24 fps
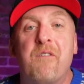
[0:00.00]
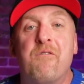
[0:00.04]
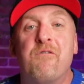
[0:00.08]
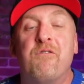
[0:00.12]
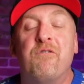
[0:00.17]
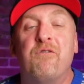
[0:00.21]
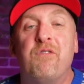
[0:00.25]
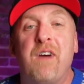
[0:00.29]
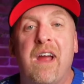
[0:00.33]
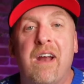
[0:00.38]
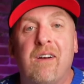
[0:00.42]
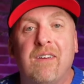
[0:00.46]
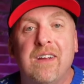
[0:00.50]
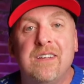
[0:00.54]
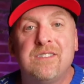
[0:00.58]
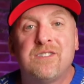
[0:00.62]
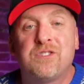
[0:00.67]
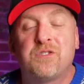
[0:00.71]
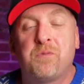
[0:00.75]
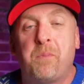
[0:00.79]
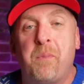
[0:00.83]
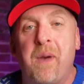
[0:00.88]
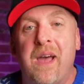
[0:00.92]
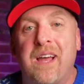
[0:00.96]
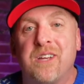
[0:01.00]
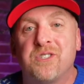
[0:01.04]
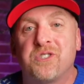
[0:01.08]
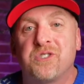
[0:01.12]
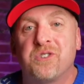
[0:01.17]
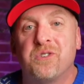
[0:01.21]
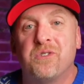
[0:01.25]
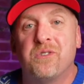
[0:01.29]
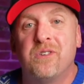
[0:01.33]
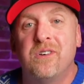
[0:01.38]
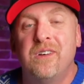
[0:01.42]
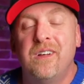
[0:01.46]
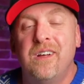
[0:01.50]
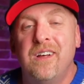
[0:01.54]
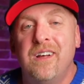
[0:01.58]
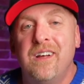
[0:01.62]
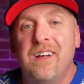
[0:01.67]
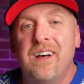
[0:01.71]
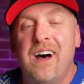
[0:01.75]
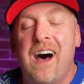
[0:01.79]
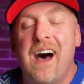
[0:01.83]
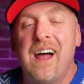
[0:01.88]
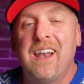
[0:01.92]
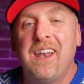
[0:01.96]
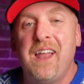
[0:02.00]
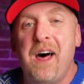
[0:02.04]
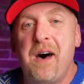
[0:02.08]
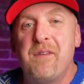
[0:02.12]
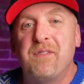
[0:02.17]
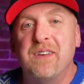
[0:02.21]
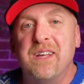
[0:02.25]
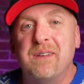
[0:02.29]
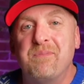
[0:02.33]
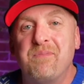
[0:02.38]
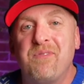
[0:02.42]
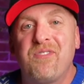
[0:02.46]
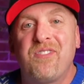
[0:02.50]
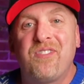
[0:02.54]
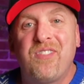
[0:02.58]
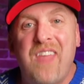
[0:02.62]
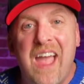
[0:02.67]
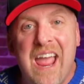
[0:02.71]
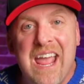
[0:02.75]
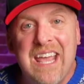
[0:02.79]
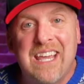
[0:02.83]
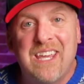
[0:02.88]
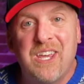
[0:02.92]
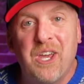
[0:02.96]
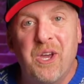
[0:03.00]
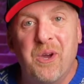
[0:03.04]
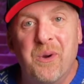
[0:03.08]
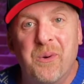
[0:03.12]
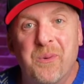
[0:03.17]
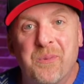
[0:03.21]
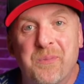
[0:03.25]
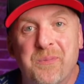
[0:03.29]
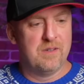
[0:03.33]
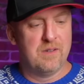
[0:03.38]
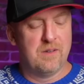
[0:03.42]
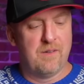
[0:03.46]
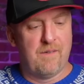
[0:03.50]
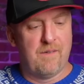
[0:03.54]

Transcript: Very special. I love it. Thank you.